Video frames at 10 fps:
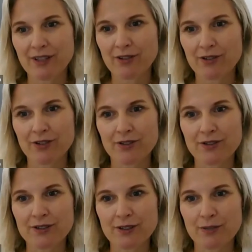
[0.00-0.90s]
through
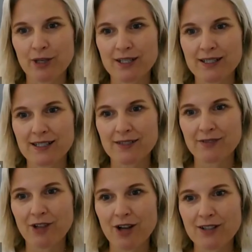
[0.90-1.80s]
the process of
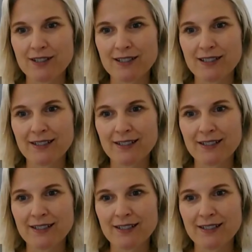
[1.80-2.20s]
loss.